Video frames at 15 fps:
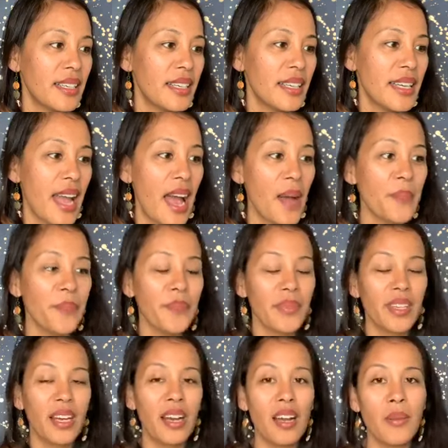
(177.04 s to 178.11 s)
Yeah.
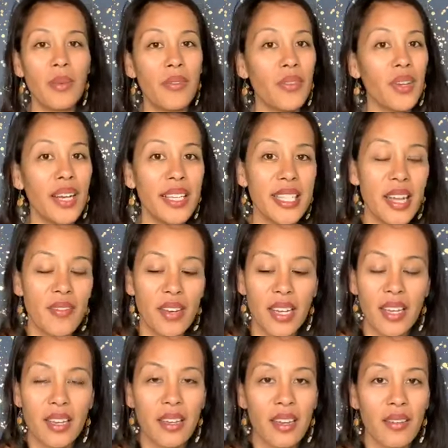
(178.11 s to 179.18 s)
If you guys have
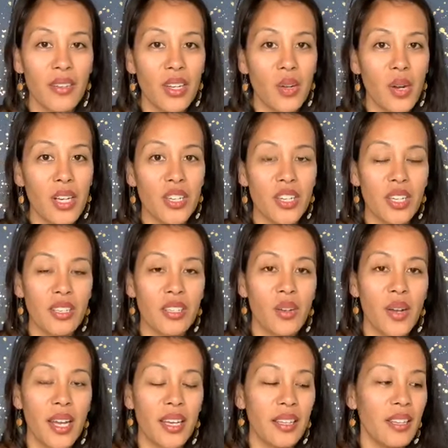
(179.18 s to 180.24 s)
any questions, go
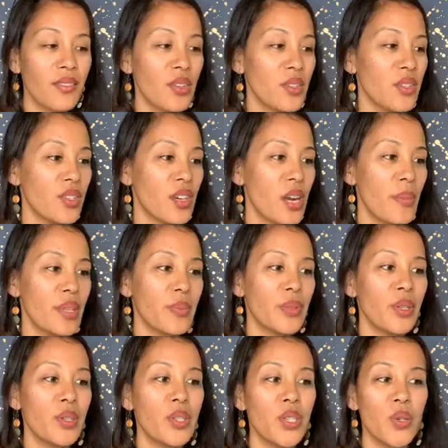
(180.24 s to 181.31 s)
ahead and leave those in the comments below
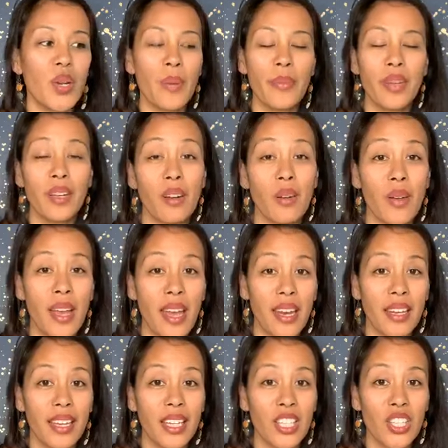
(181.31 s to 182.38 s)
too. I'm going to ahead
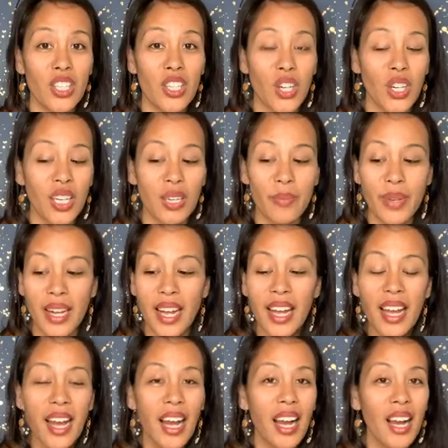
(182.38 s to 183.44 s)
and get started, but
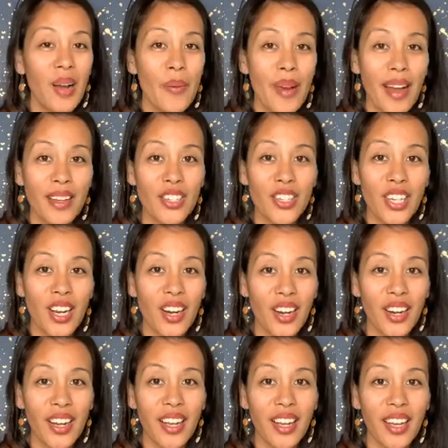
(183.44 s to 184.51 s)
I
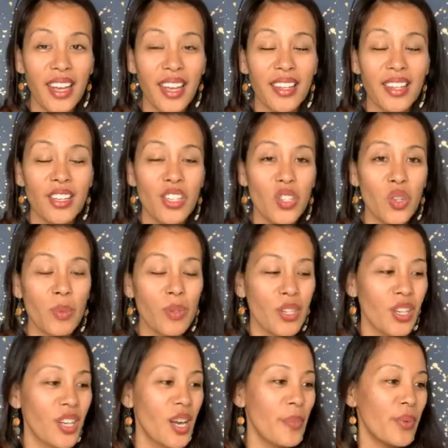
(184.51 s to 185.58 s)
shared in the description a
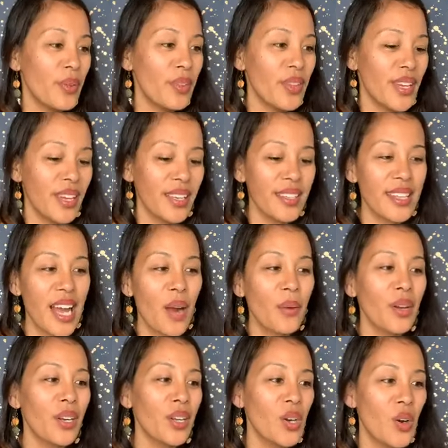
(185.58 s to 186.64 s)
couple things, how we're
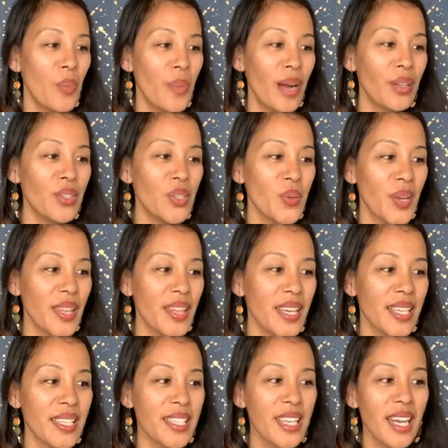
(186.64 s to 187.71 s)
going to go about doing
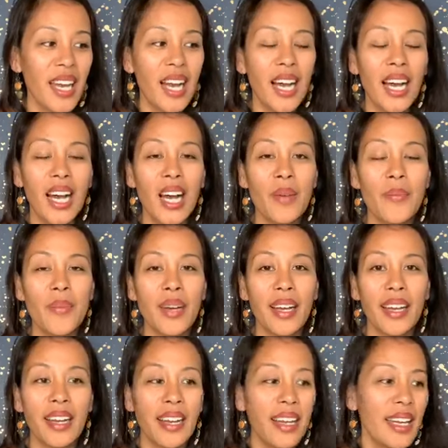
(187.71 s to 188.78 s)
this.
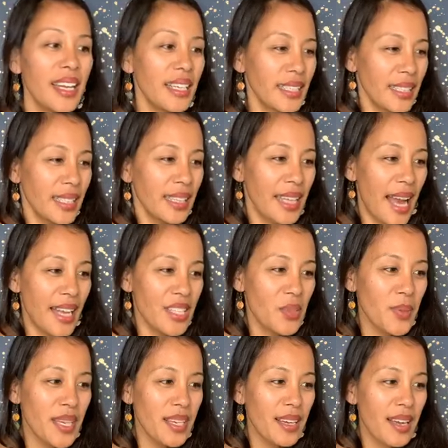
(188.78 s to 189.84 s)
But last
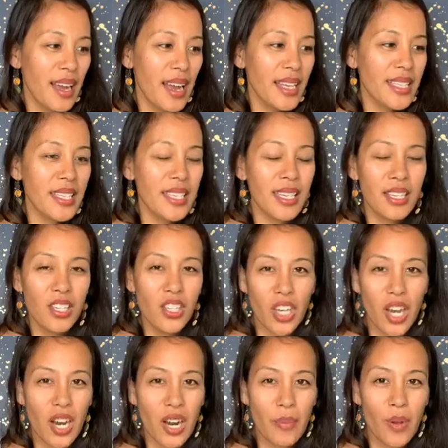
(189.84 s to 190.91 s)
week I did
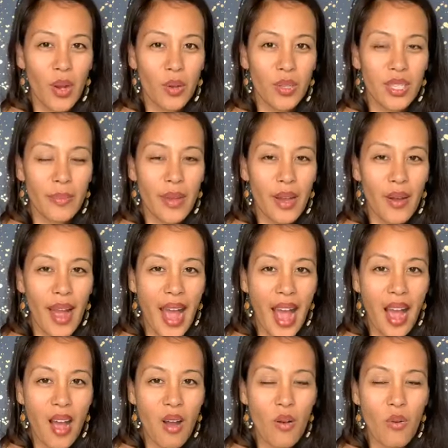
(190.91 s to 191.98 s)
share a post about
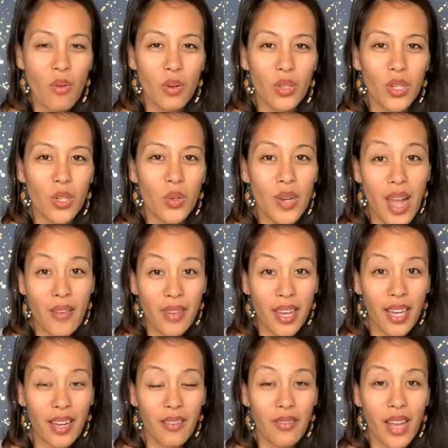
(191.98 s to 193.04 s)
how to
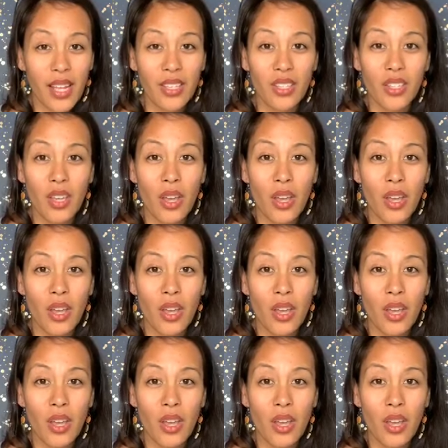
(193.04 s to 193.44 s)
navigate events